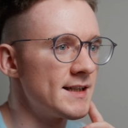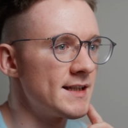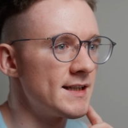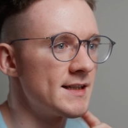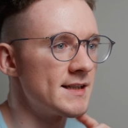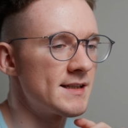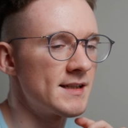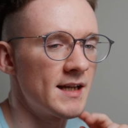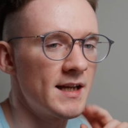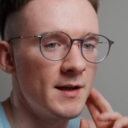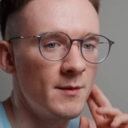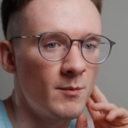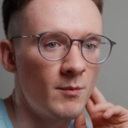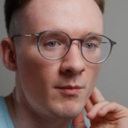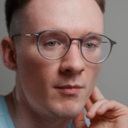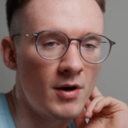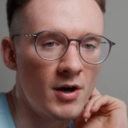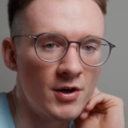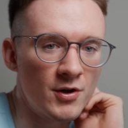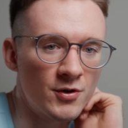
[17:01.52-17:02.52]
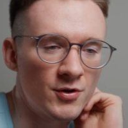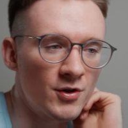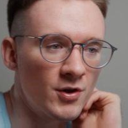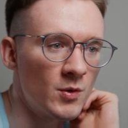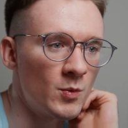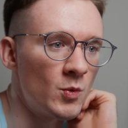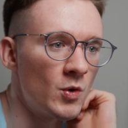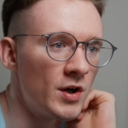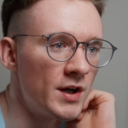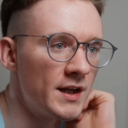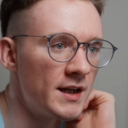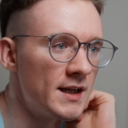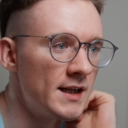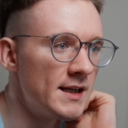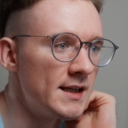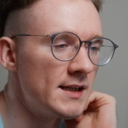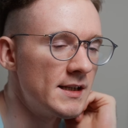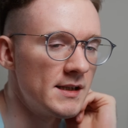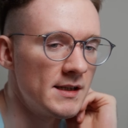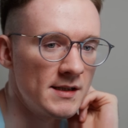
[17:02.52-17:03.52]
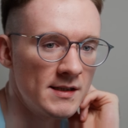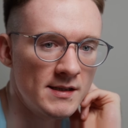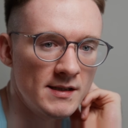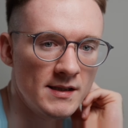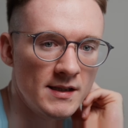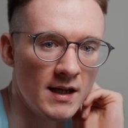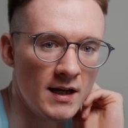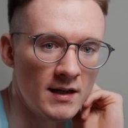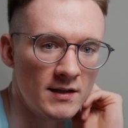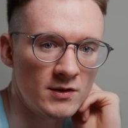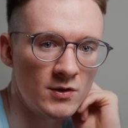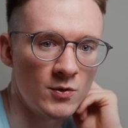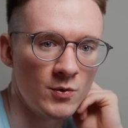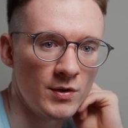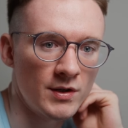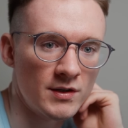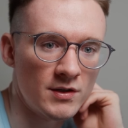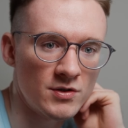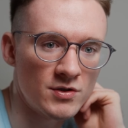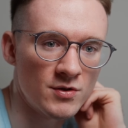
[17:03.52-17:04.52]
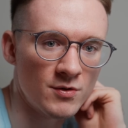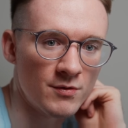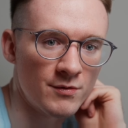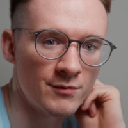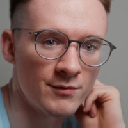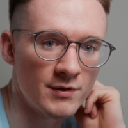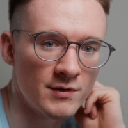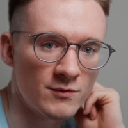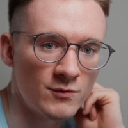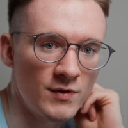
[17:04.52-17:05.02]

is a monochrome one, it is not going to show through as